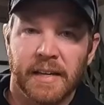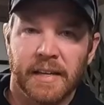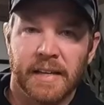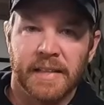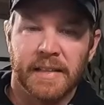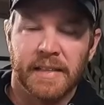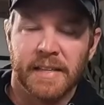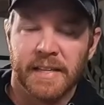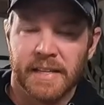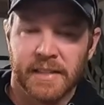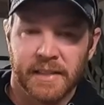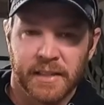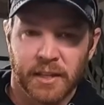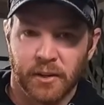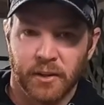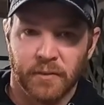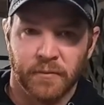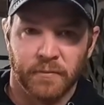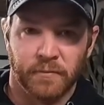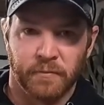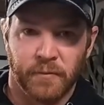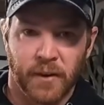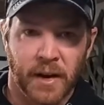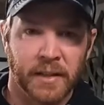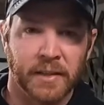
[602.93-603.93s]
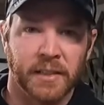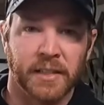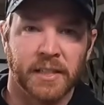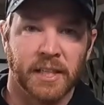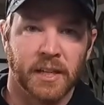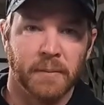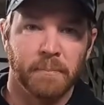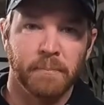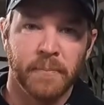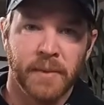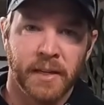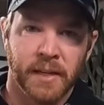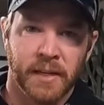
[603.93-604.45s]
and then they'll finally
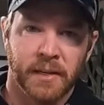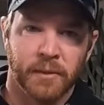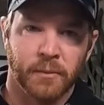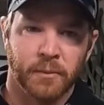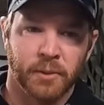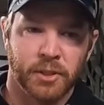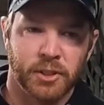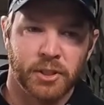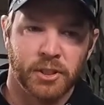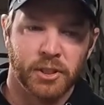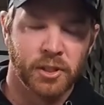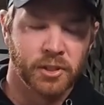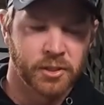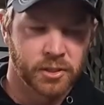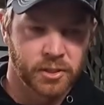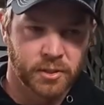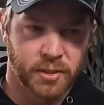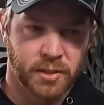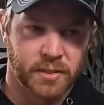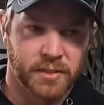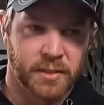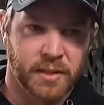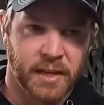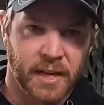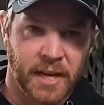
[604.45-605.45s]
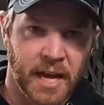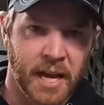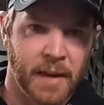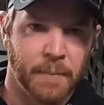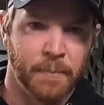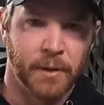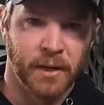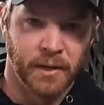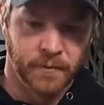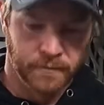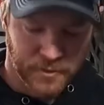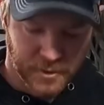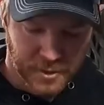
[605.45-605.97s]
commit, which usually doesn't
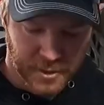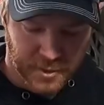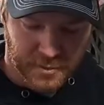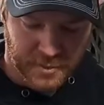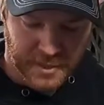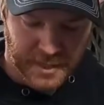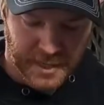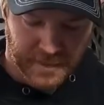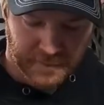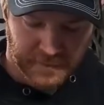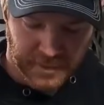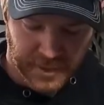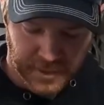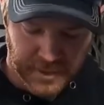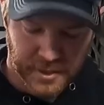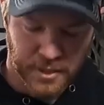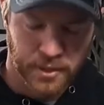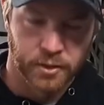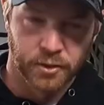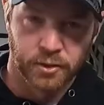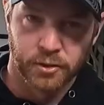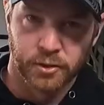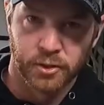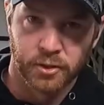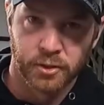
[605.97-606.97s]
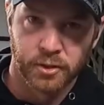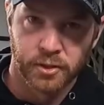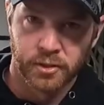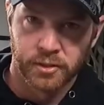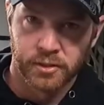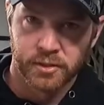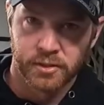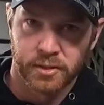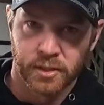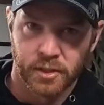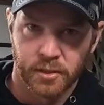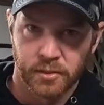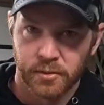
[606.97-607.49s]
happen if you don't have that colored
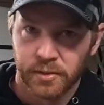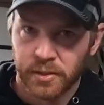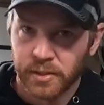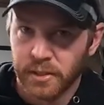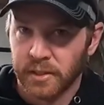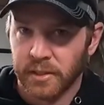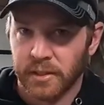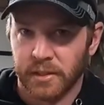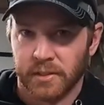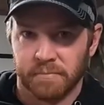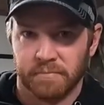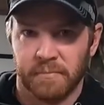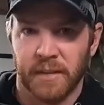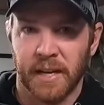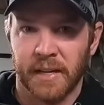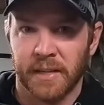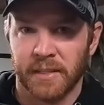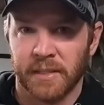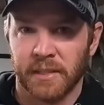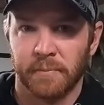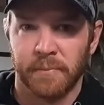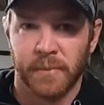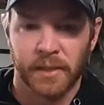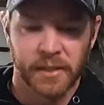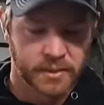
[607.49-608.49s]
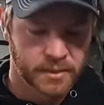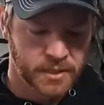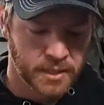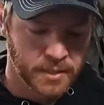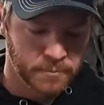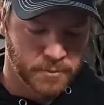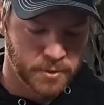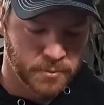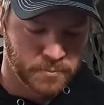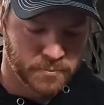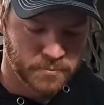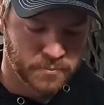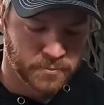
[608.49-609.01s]
hook. So that is a big
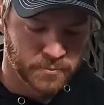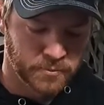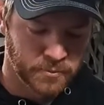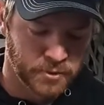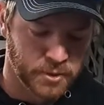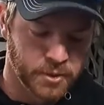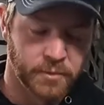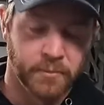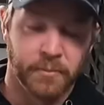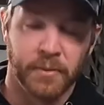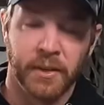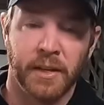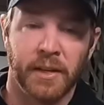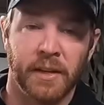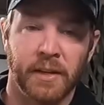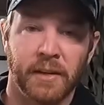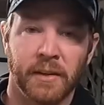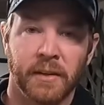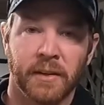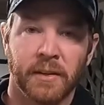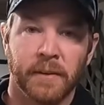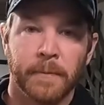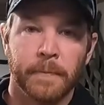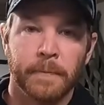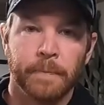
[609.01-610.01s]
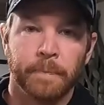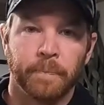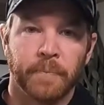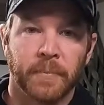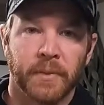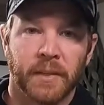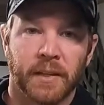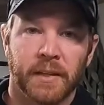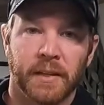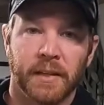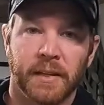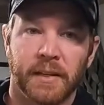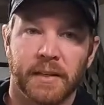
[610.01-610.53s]
tip to me,
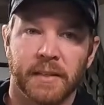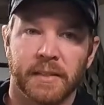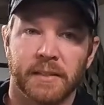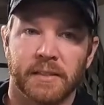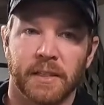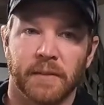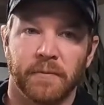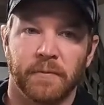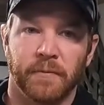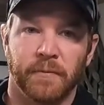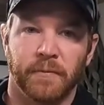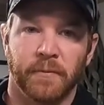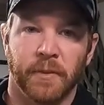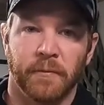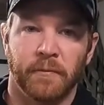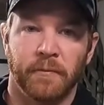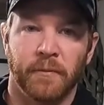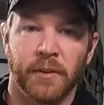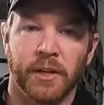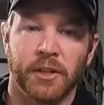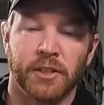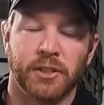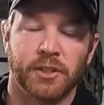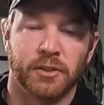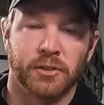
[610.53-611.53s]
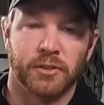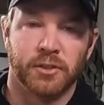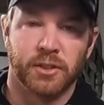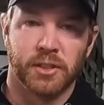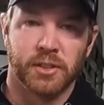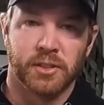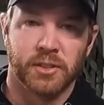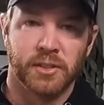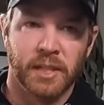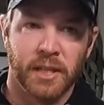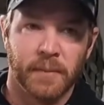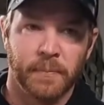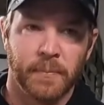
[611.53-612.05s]
is if the fish are
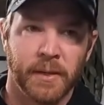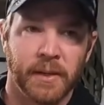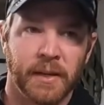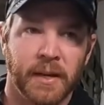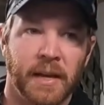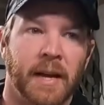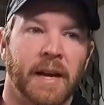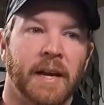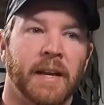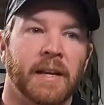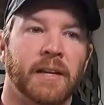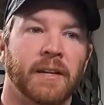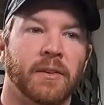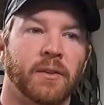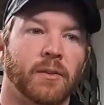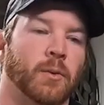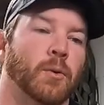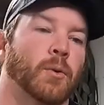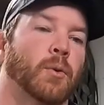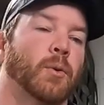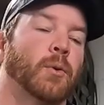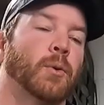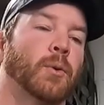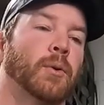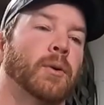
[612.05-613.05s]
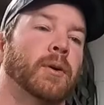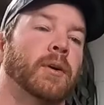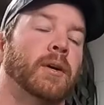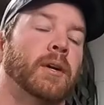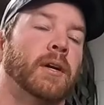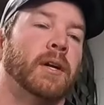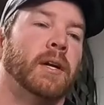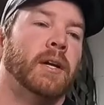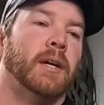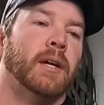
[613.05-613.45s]
just nipping at it, or